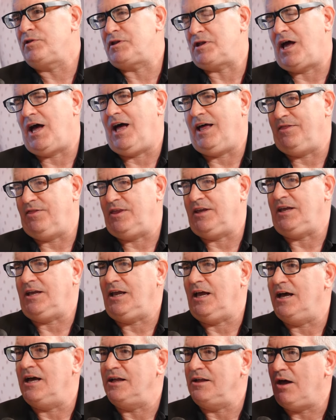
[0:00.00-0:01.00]
on
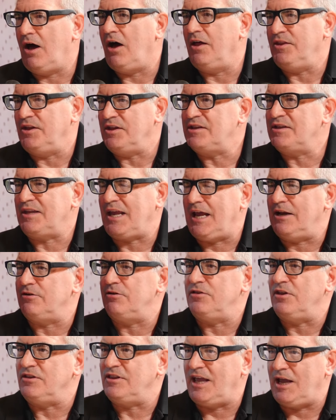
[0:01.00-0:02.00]
the
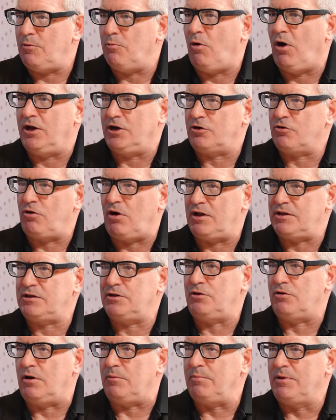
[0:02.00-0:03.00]
standard that they want across
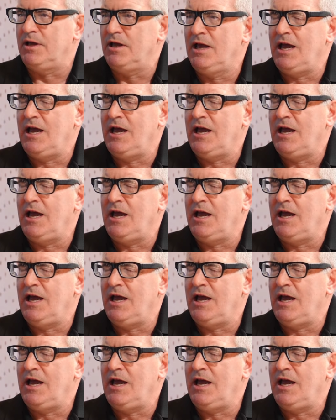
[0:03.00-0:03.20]
Europe.